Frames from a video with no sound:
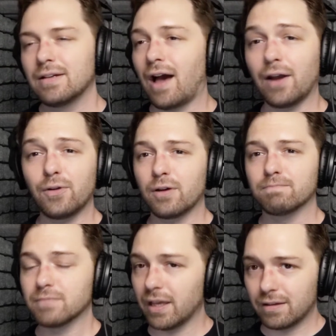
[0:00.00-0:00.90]
I don't know,
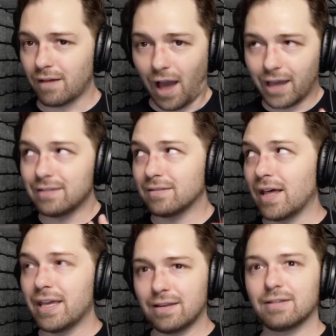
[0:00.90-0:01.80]
like, I
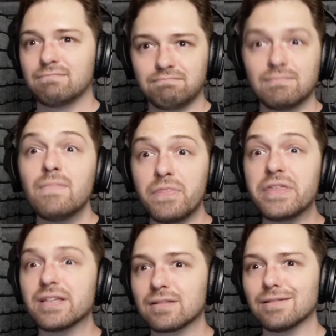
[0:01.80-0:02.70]
like
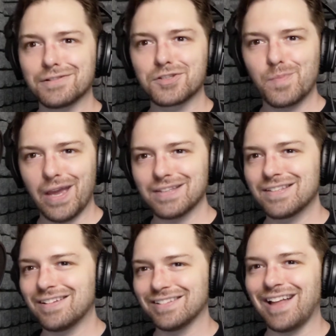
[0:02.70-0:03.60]
this little space
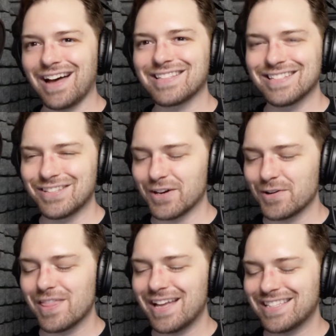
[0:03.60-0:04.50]
a lot.
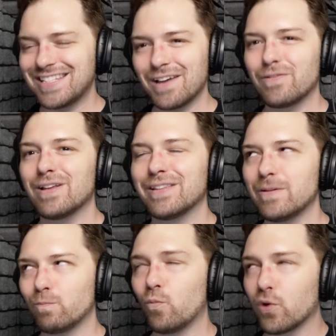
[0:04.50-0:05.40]
So that's definitely
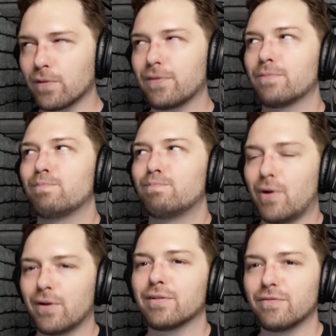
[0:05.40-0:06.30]
worth
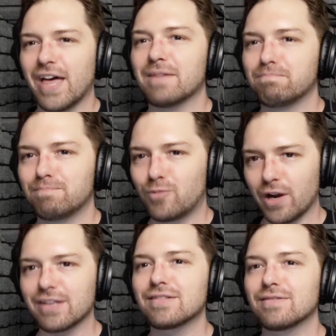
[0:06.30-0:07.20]
part of that
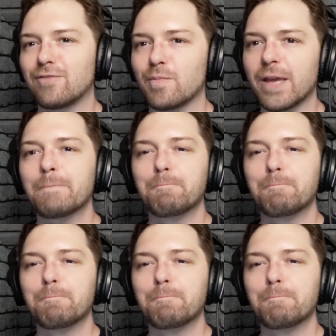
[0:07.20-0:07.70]
price for me.